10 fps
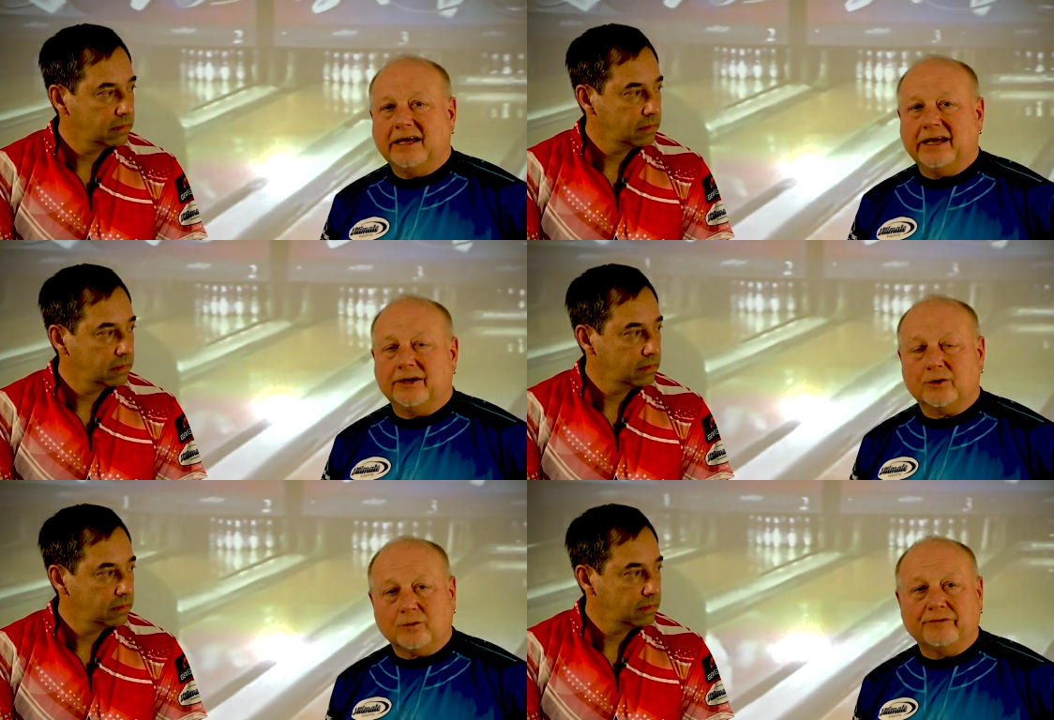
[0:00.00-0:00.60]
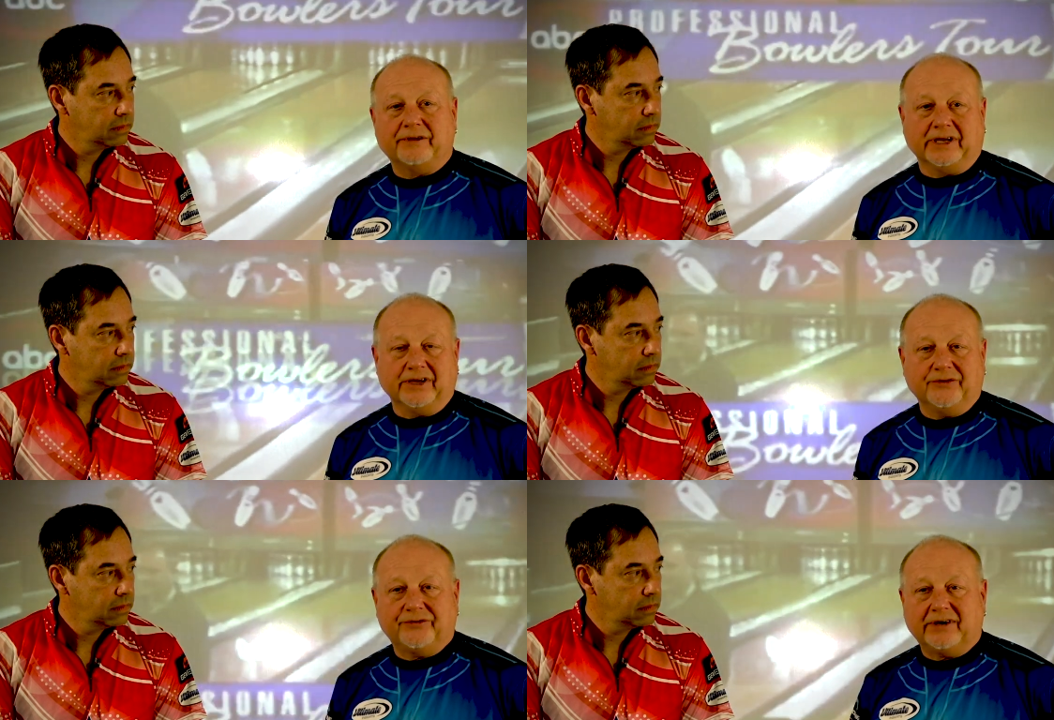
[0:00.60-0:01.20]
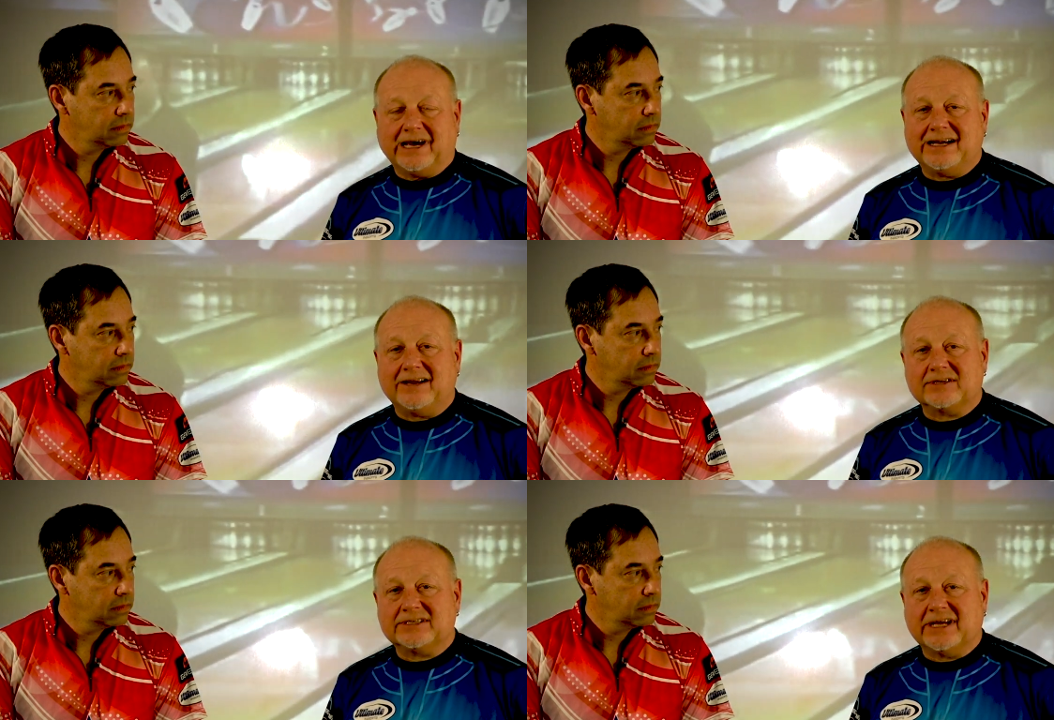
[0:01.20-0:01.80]
Speaker 1: And the cool thing is, I didn't
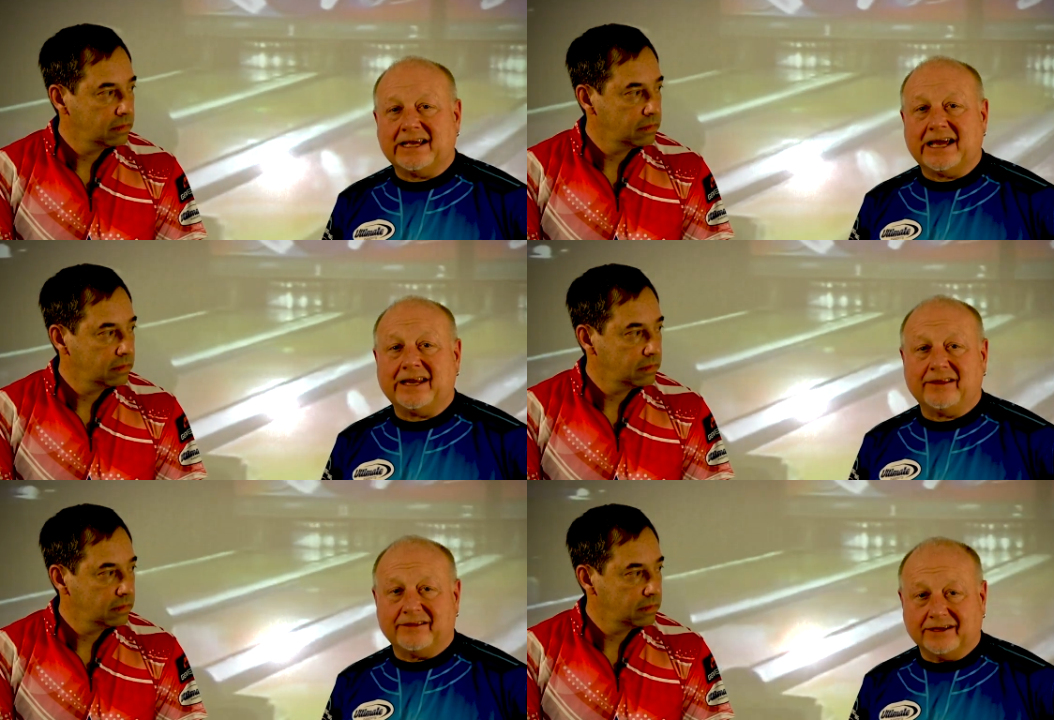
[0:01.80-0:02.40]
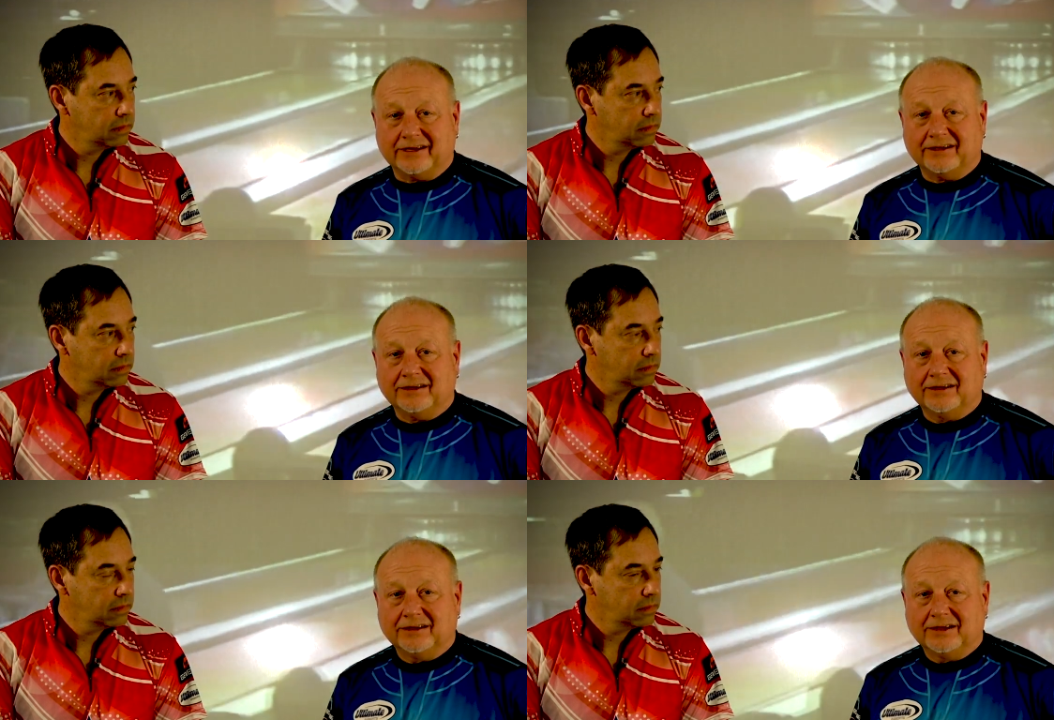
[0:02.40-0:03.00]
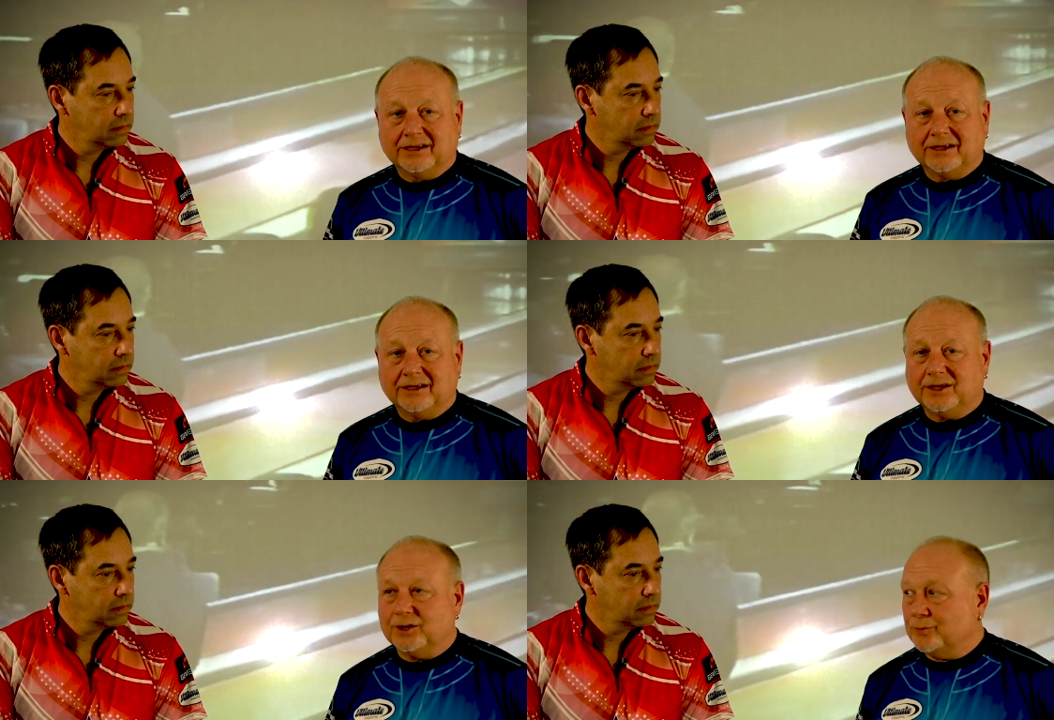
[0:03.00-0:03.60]
have to say anything.
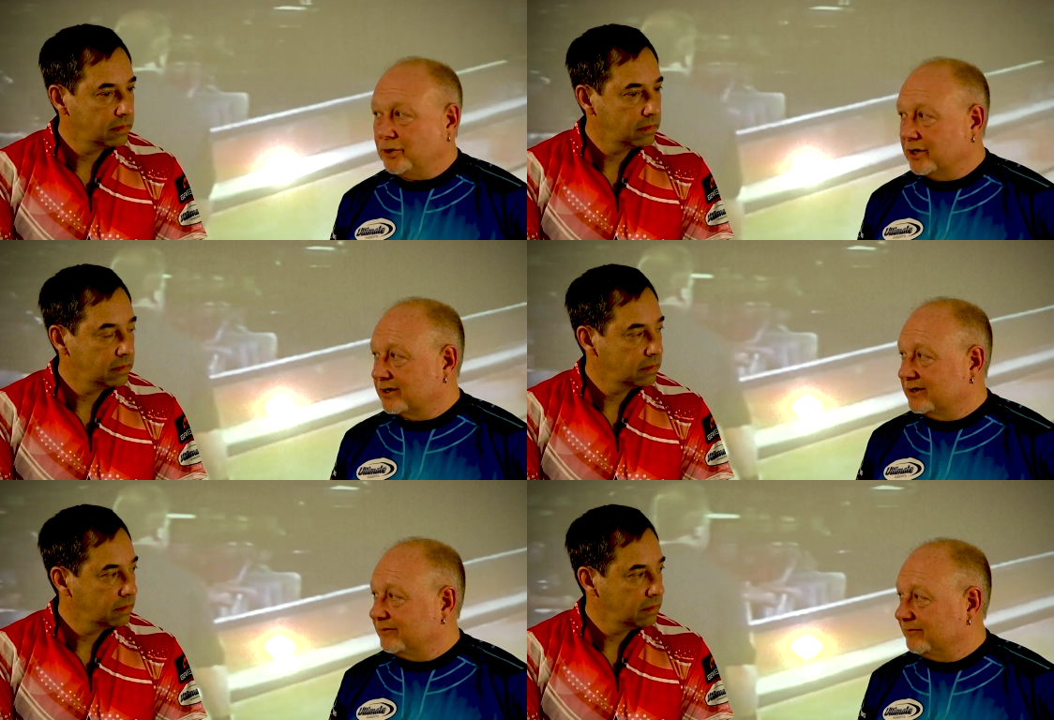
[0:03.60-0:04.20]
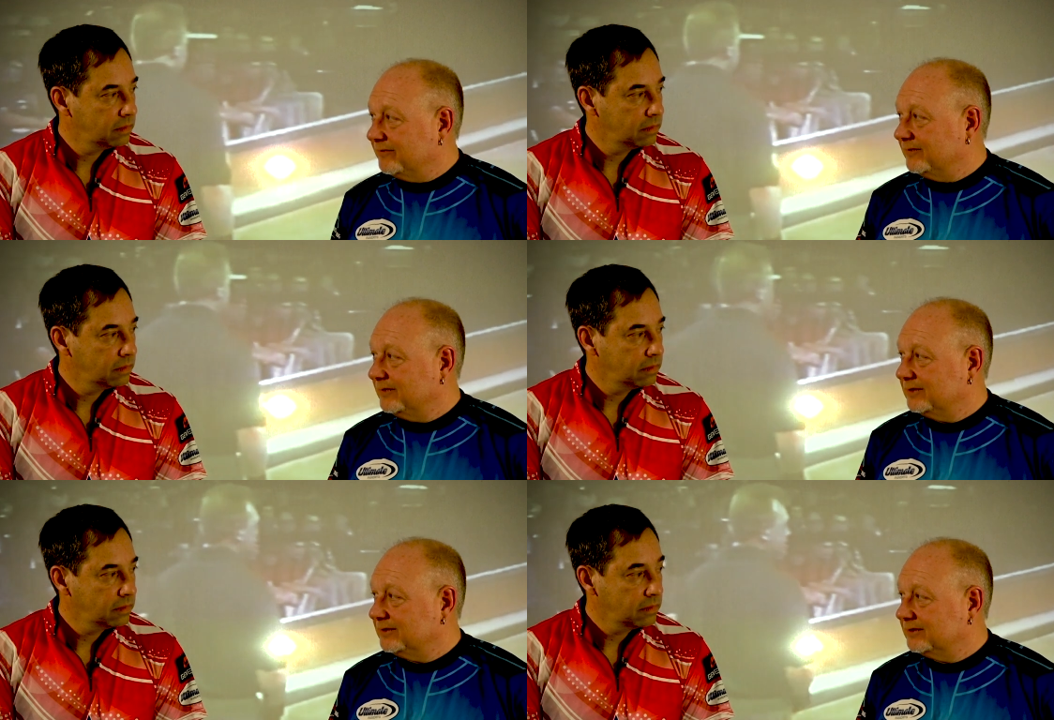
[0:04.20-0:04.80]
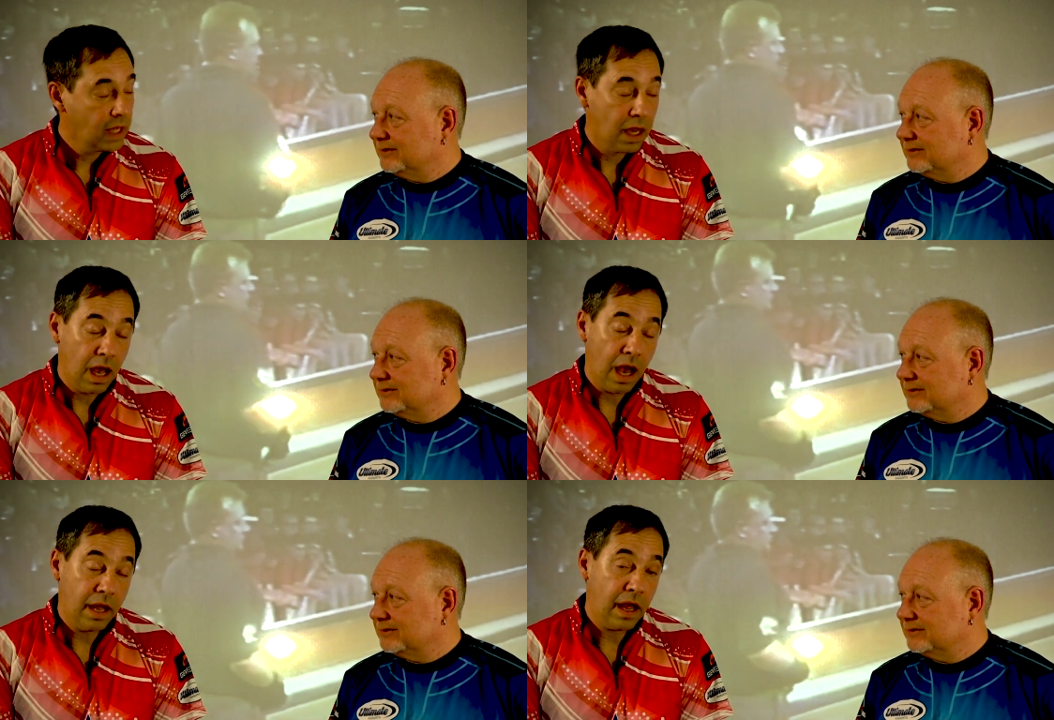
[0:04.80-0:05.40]
Uh, Parker.
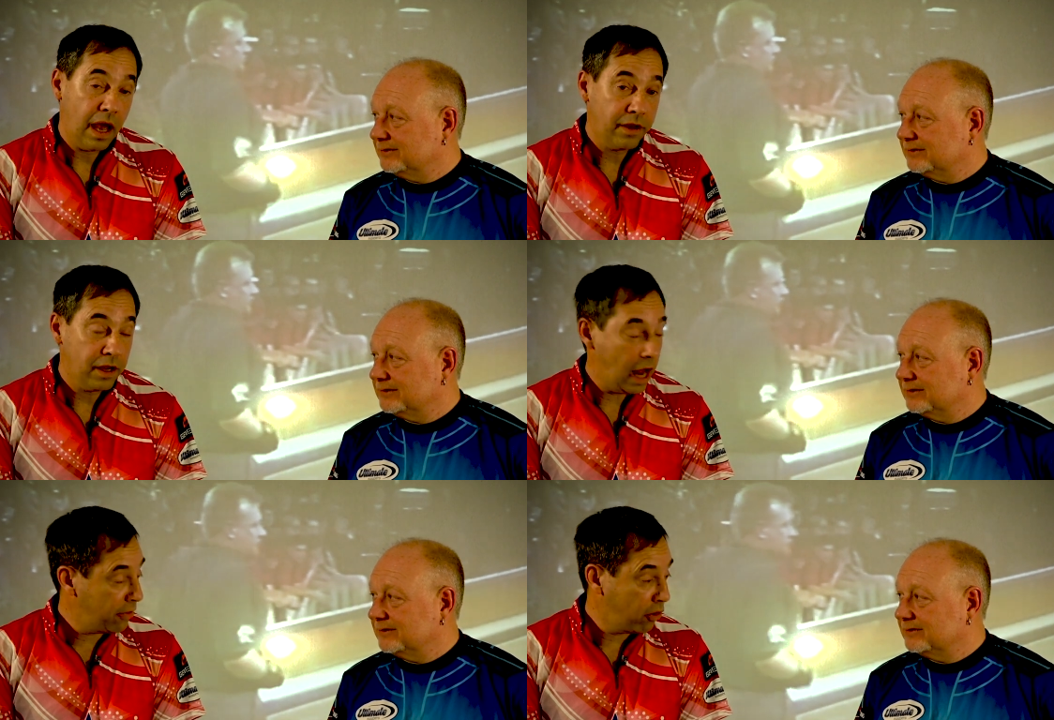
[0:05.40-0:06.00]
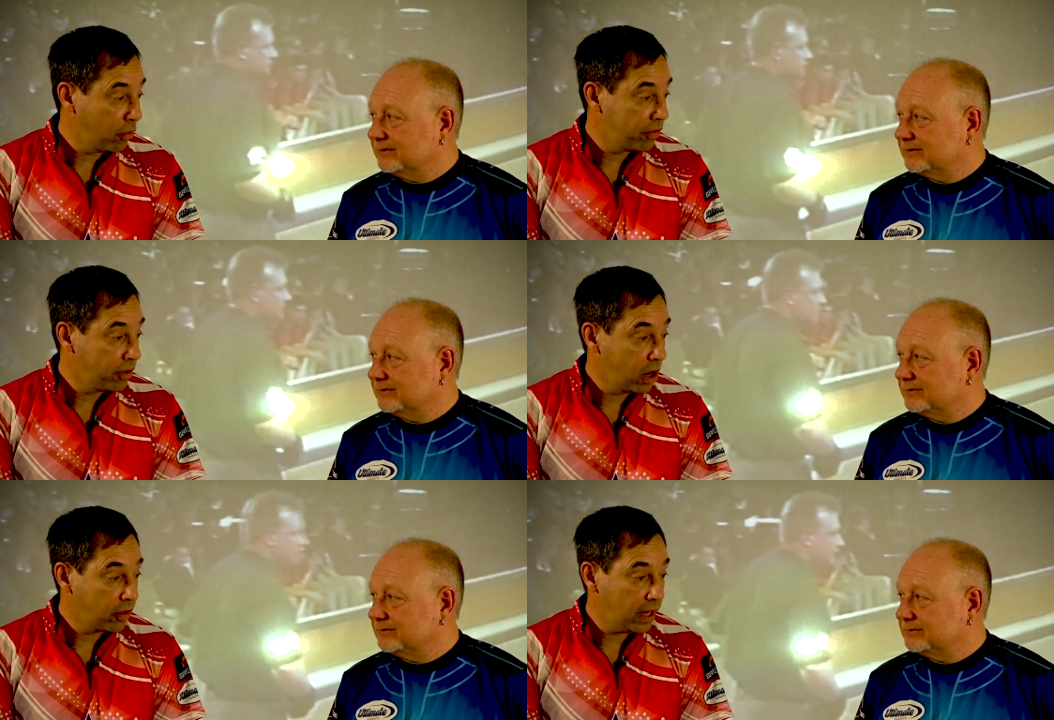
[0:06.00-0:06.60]
Speaker 2: I, I did. I thought it was a young